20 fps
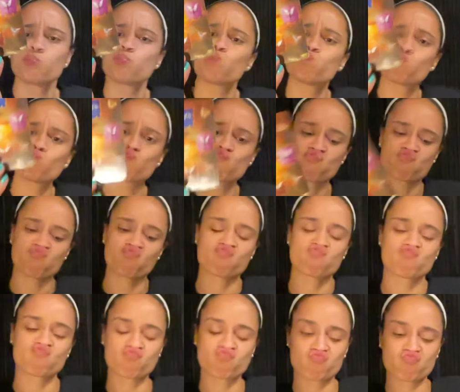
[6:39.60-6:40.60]
Hmm
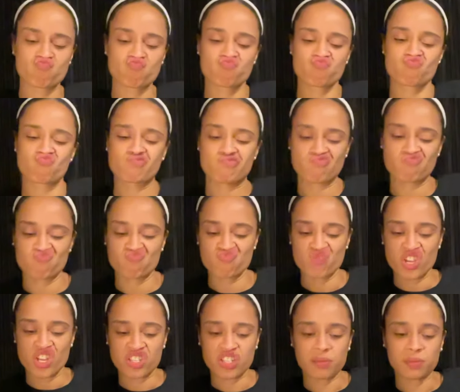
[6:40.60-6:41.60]

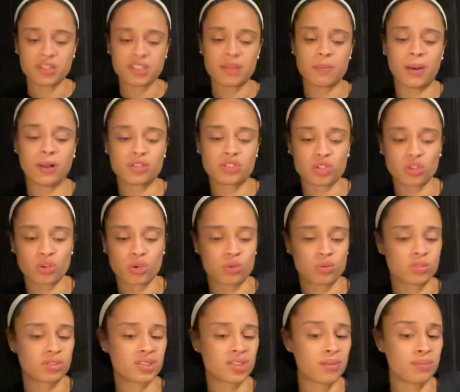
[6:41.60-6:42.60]
something's about to
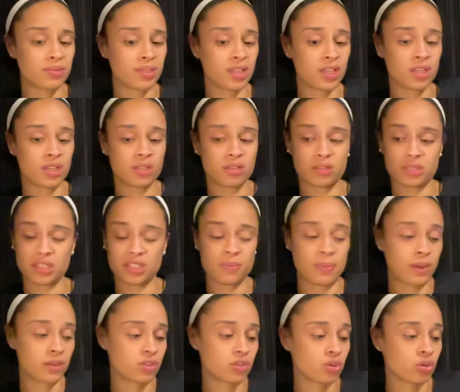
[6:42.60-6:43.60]
something is
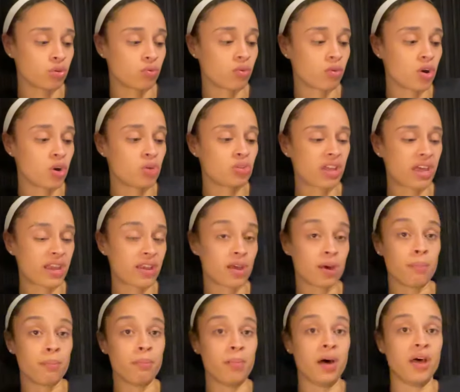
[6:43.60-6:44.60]
about to grow like a
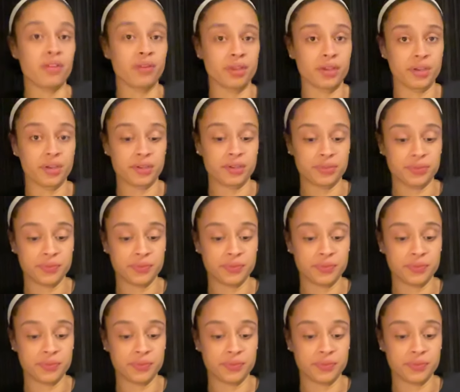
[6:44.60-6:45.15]
mother